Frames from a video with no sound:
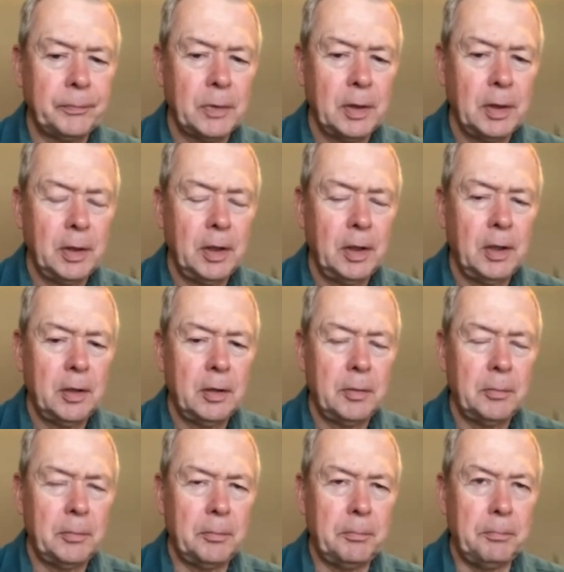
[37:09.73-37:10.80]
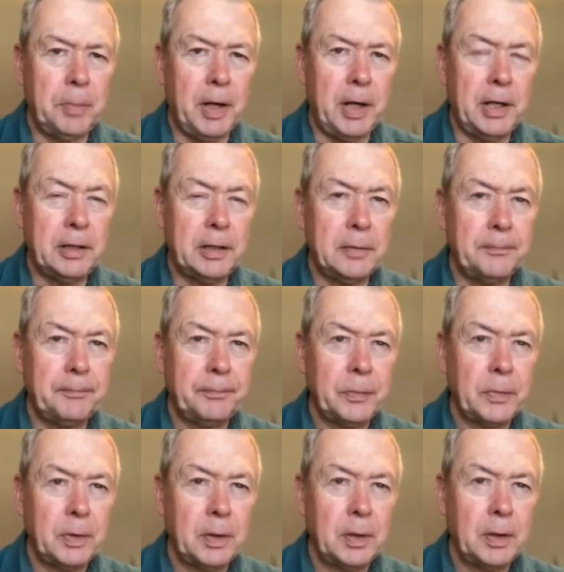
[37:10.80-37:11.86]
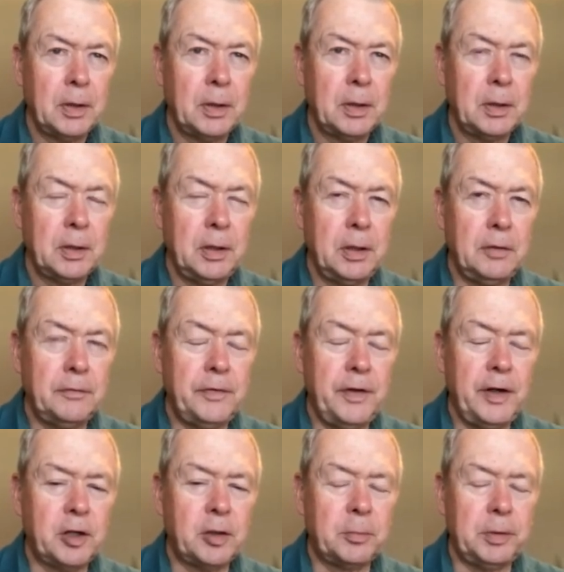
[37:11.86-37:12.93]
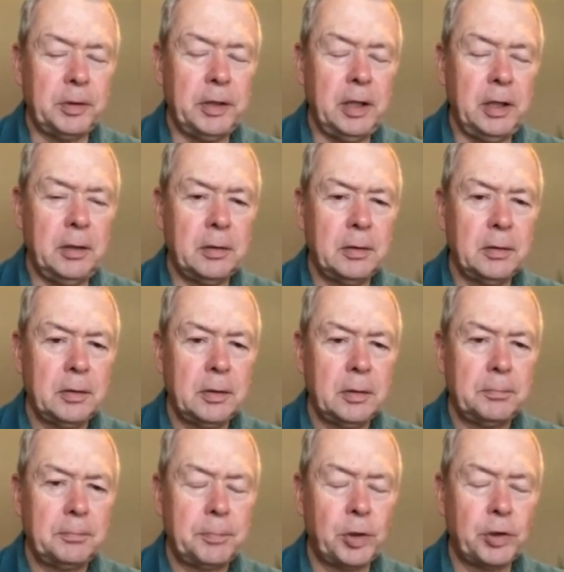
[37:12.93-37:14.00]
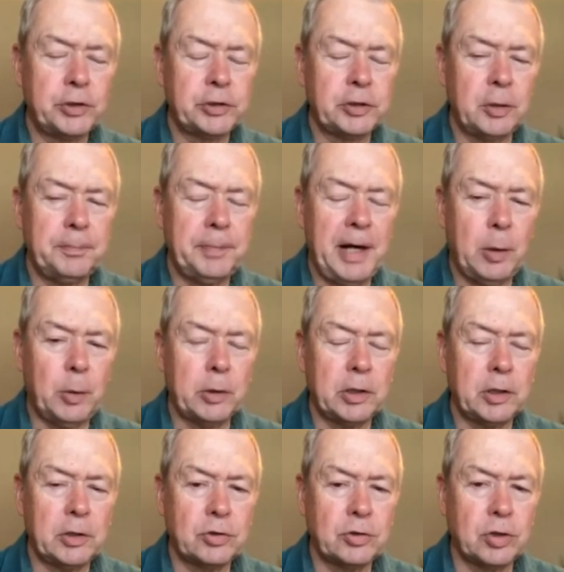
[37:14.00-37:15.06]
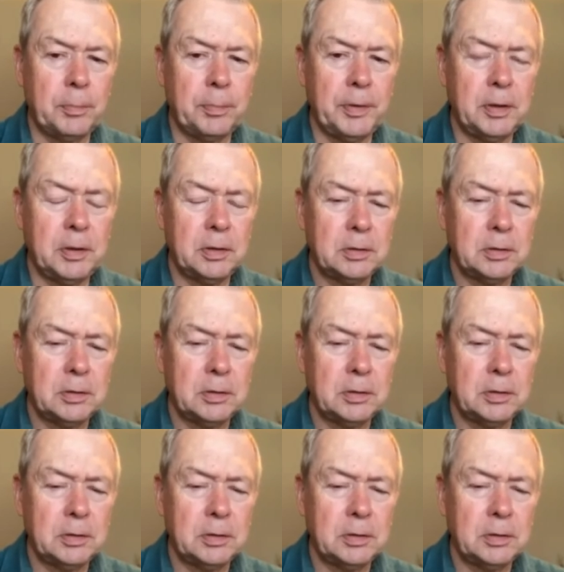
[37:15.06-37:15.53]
Mm-hmm. But invariably, personal power can trump it.